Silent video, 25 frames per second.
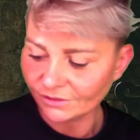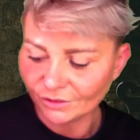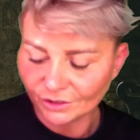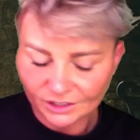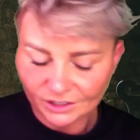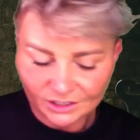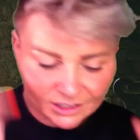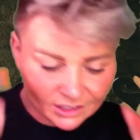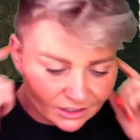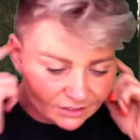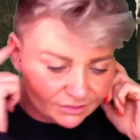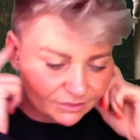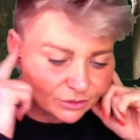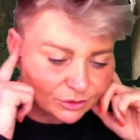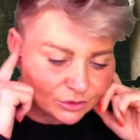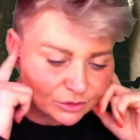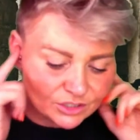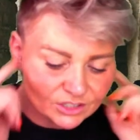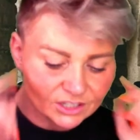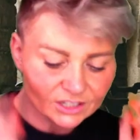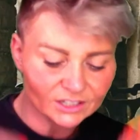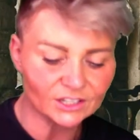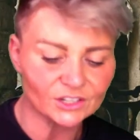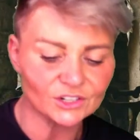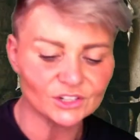you've got your
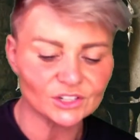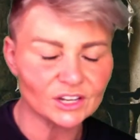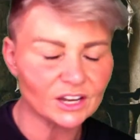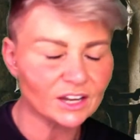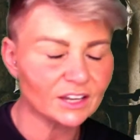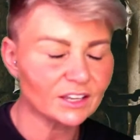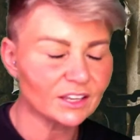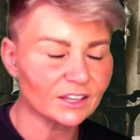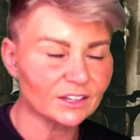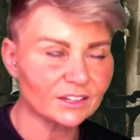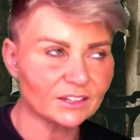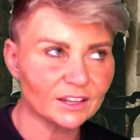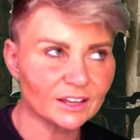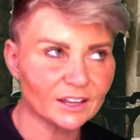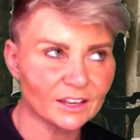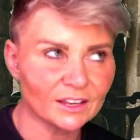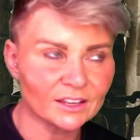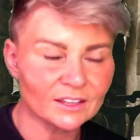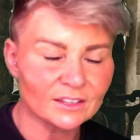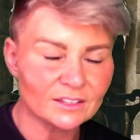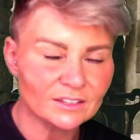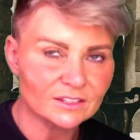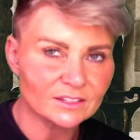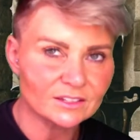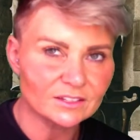earphones in, you're sat at your
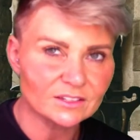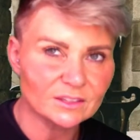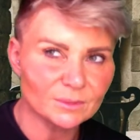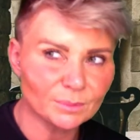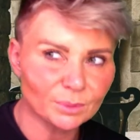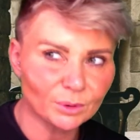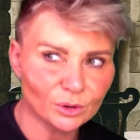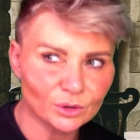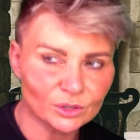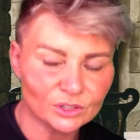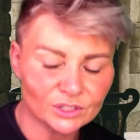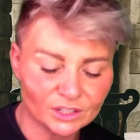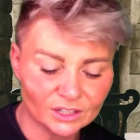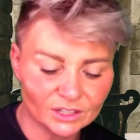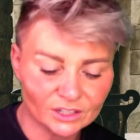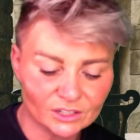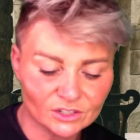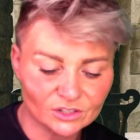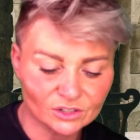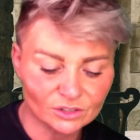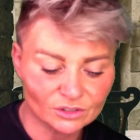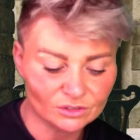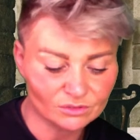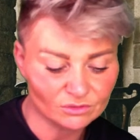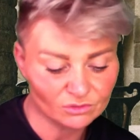desk, the boss
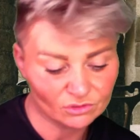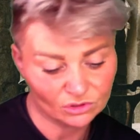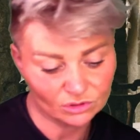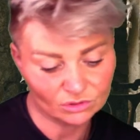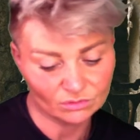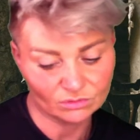thinks you're,